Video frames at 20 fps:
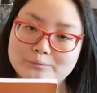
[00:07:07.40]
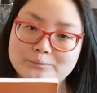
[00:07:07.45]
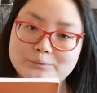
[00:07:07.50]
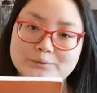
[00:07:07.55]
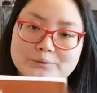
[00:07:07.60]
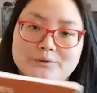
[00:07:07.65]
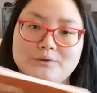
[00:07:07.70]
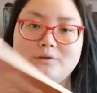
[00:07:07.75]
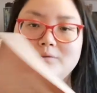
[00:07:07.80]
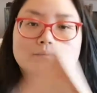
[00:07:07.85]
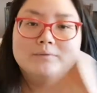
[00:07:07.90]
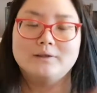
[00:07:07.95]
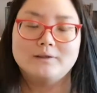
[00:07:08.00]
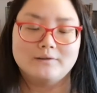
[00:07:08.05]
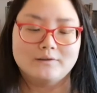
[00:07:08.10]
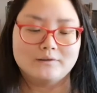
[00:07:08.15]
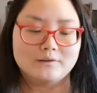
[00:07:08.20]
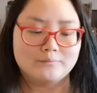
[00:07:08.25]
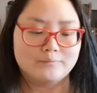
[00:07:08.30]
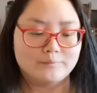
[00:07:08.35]
book to be a
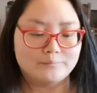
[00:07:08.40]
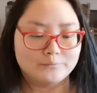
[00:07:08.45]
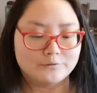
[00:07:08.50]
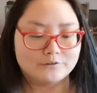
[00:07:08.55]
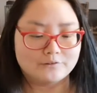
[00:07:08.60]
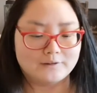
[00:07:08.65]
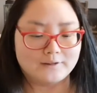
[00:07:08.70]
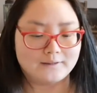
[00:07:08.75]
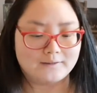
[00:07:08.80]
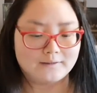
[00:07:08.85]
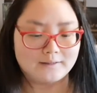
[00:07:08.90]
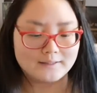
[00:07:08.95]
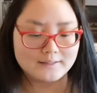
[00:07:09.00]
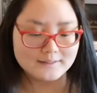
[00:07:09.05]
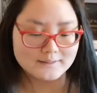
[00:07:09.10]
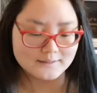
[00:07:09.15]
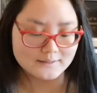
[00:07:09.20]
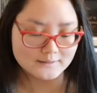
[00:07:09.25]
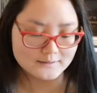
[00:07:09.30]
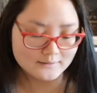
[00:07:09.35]
little bit more like
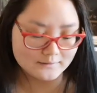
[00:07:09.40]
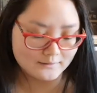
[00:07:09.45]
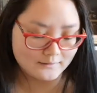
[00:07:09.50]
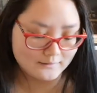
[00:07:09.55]
this,